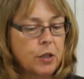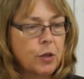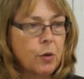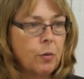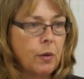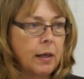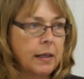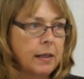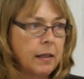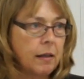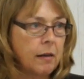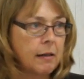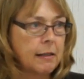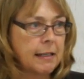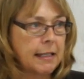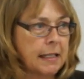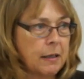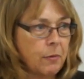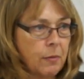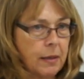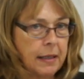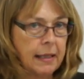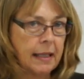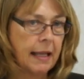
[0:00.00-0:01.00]
quite nicely
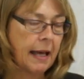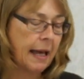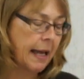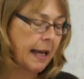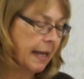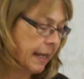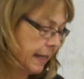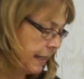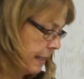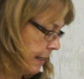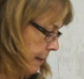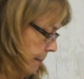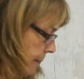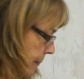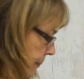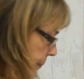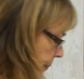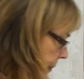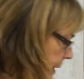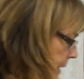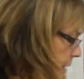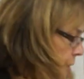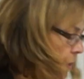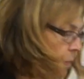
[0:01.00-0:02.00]
with that. So
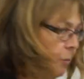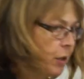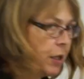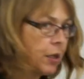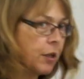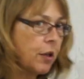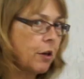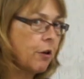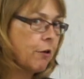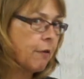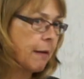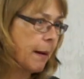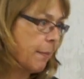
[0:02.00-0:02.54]
I'm just going to grab